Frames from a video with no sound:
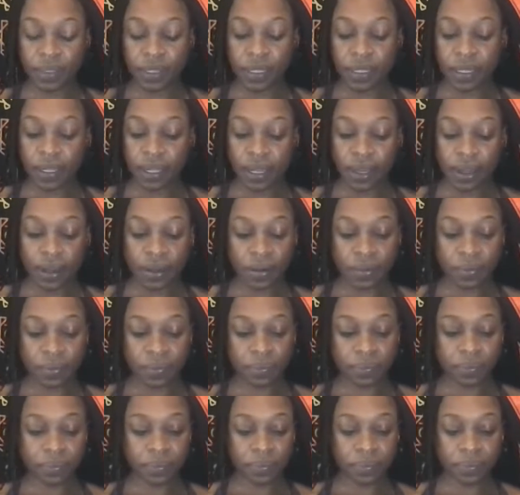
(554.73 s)
Damn,
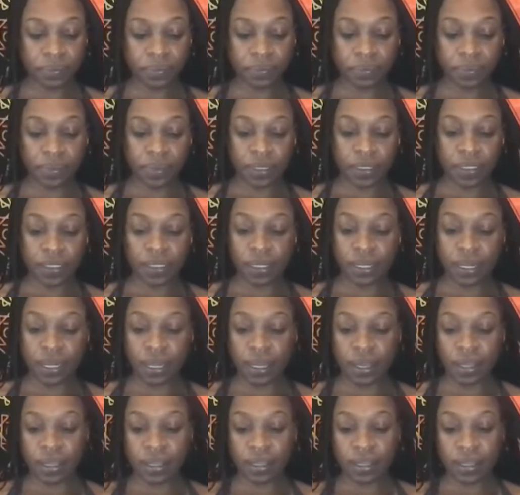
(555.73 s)
it's a
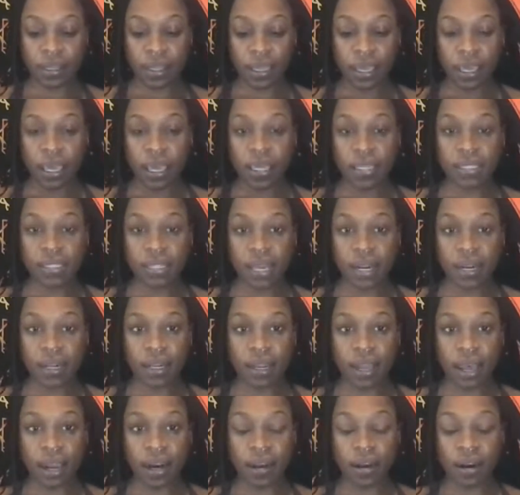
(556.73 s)
lot. It's not a
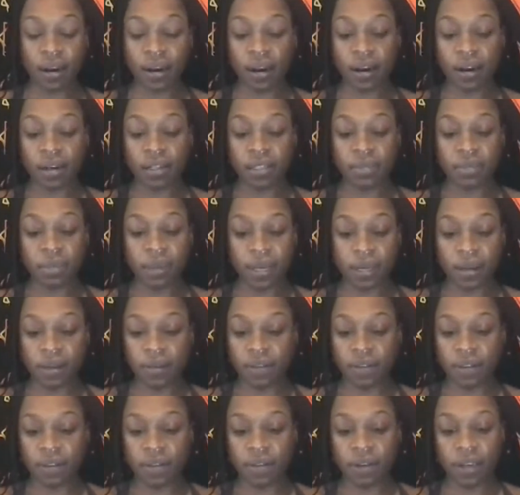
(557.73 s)
lot of cards, but I'm
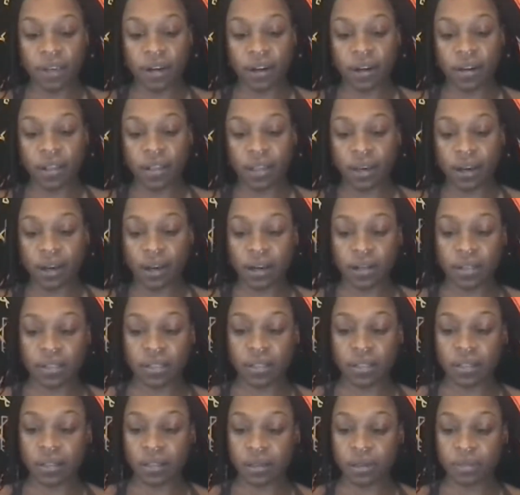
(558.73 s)
gonna read all these cards.
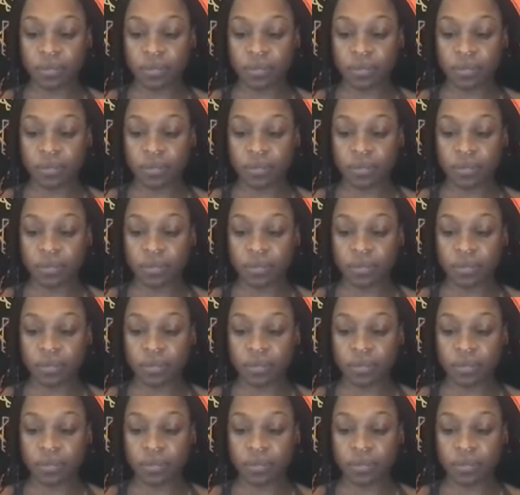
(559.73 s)
So,